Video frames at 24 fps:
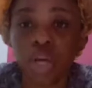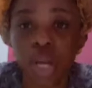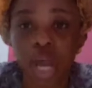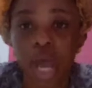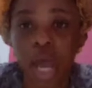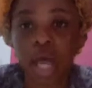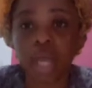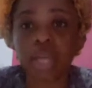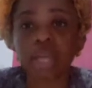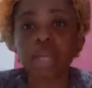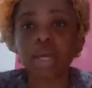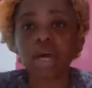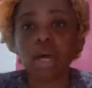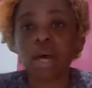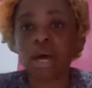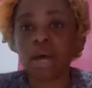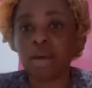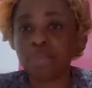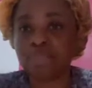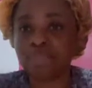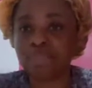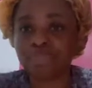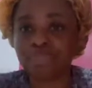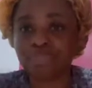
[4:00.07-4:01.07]
not,
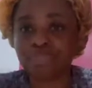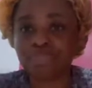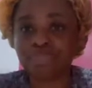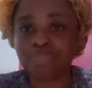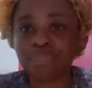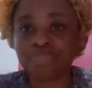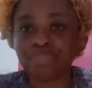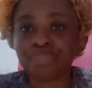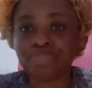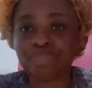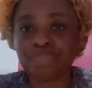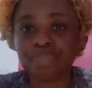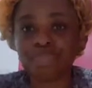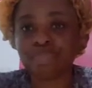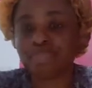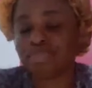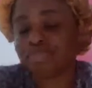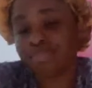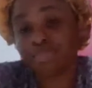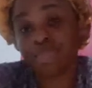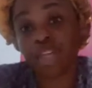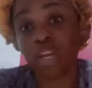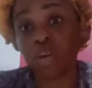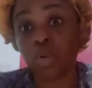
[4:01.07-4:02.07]

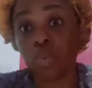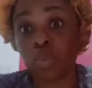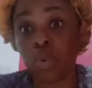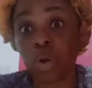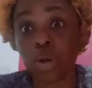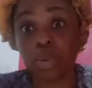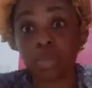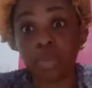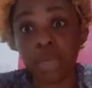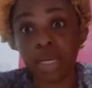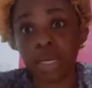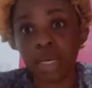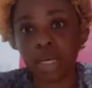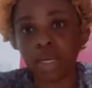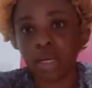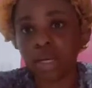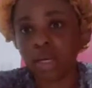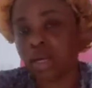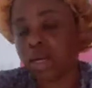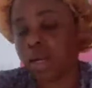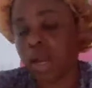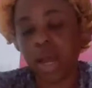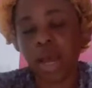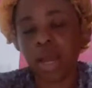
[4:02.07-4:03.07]
they don't worry me none.
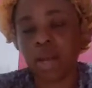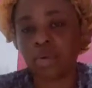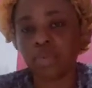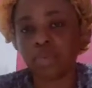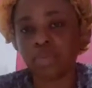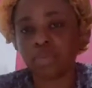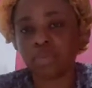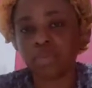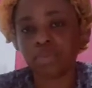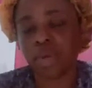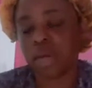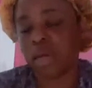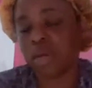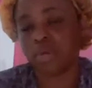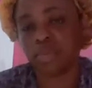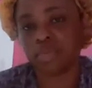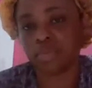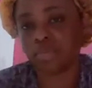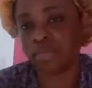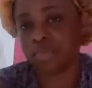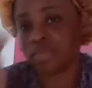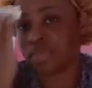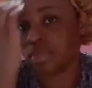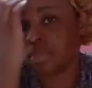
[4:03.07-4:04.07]
I don't
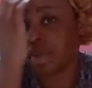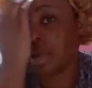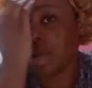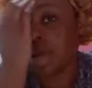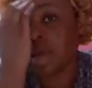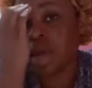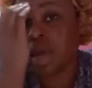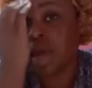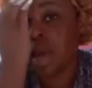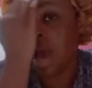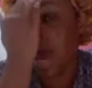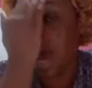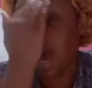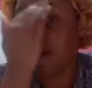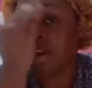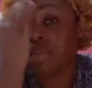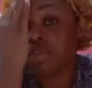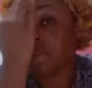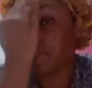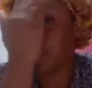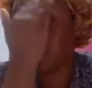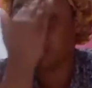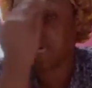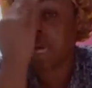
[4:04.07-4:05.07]
really